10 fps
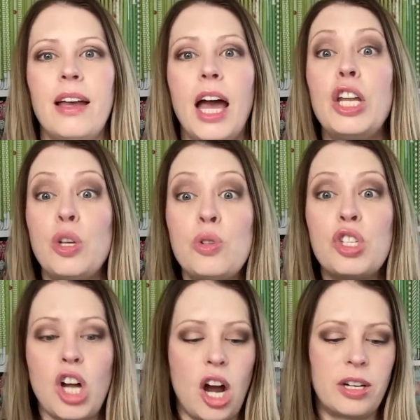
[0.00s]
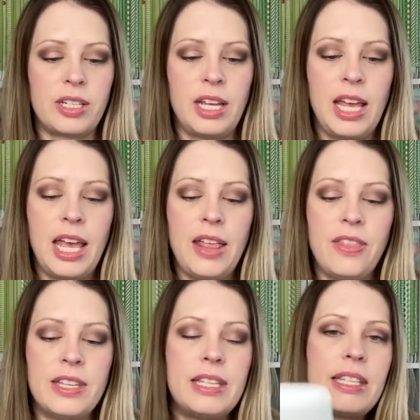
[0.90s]
a new start.
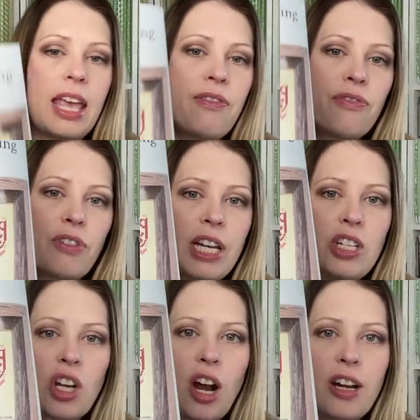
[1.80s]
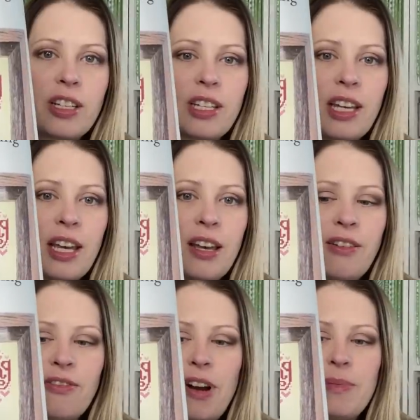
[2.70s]
This is a free chart
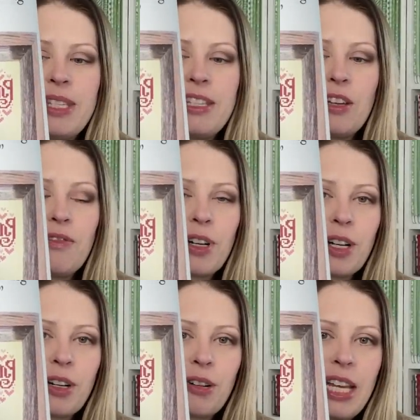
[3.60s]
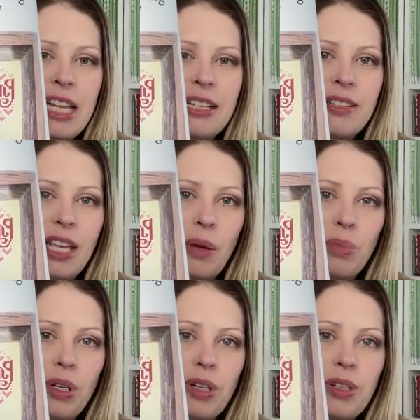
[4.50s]
from Silver Creek
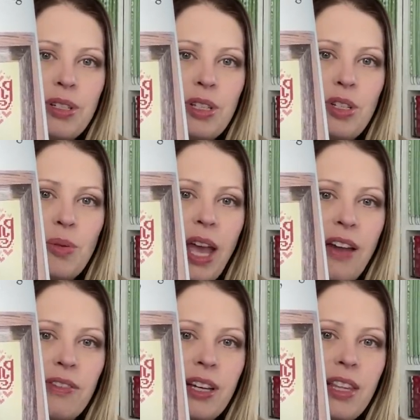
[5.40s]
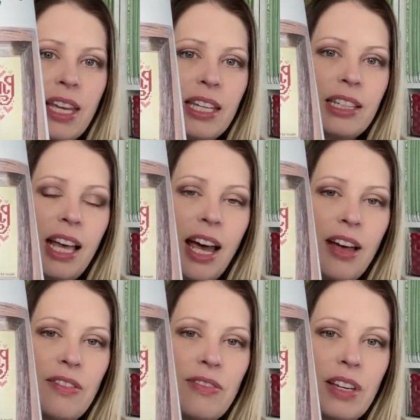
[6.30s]
Samplers, Do Everything in
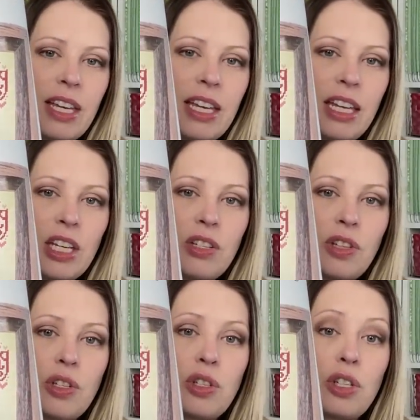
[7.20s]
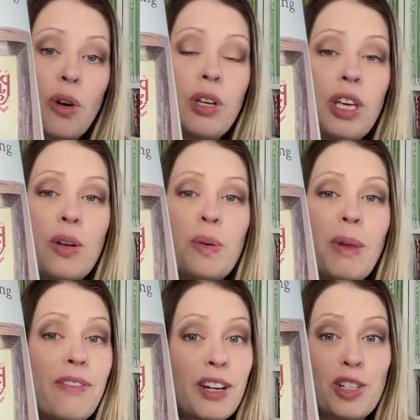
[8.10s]
Love. It is so cute.
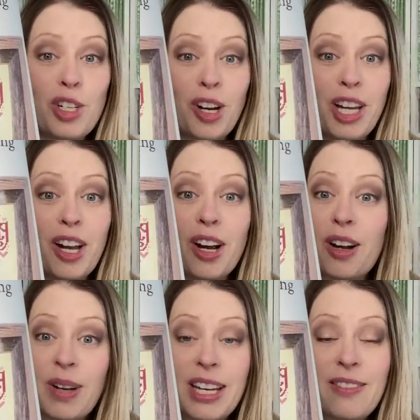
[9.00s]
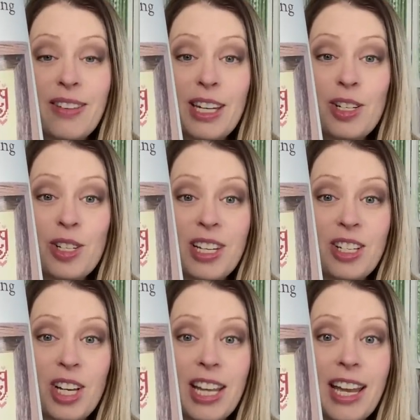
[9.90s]
My friend Shari already finished
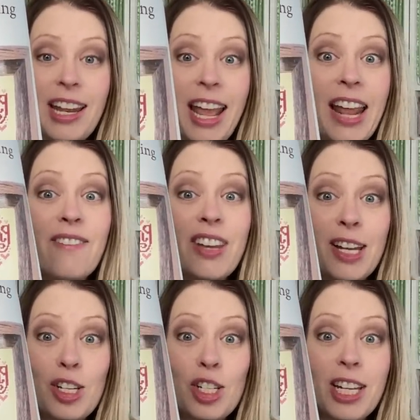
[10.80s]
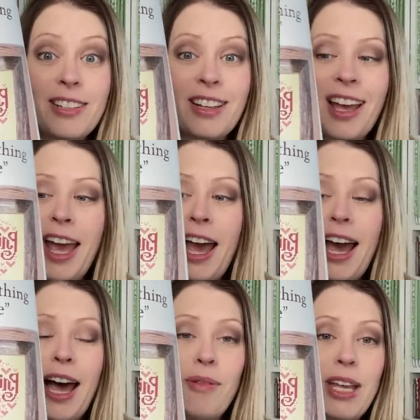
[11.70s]
stitching it and finished it.
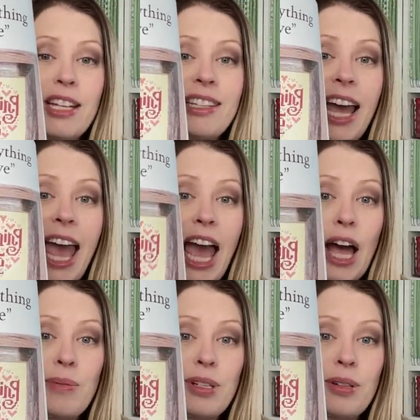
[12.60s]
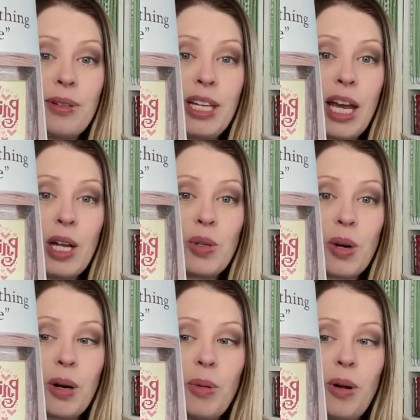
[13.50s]
Um, it's absolutely
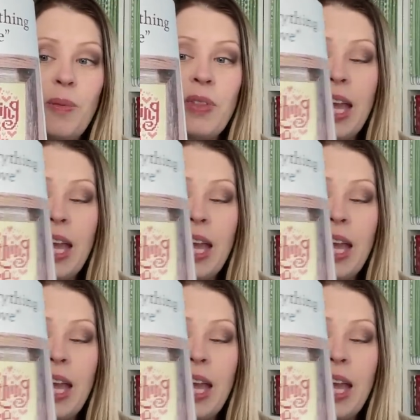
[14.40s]
adorable.